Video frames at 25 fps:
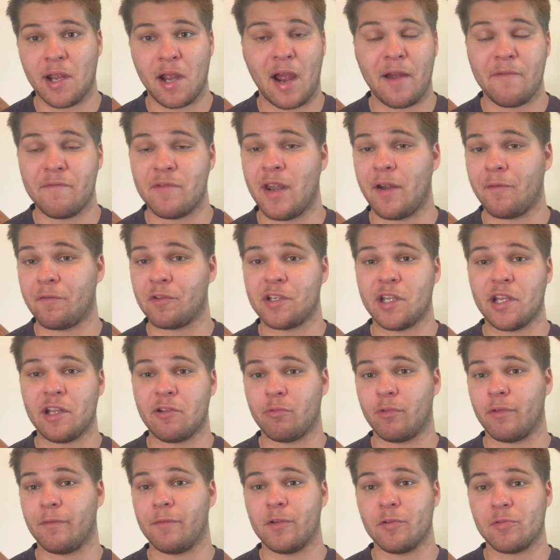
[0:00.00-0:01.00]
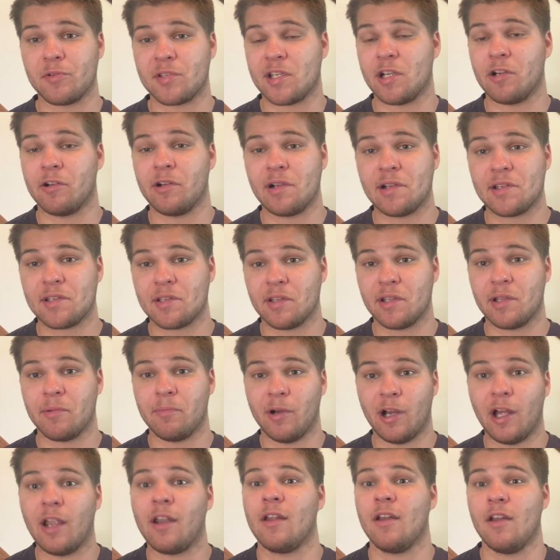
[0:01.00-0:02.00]
I've never taken reviews seriously,
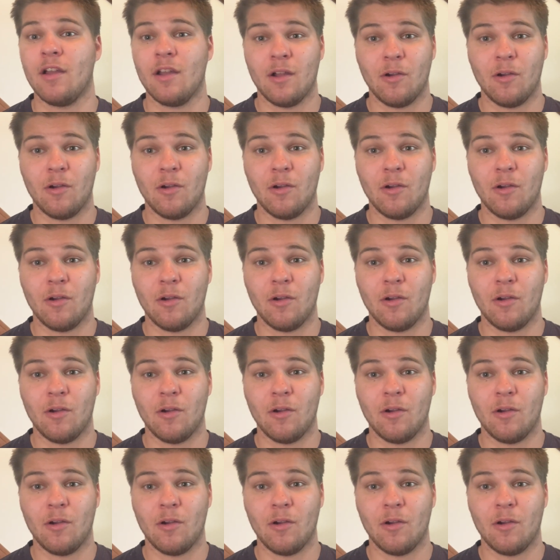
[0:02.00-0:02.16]
but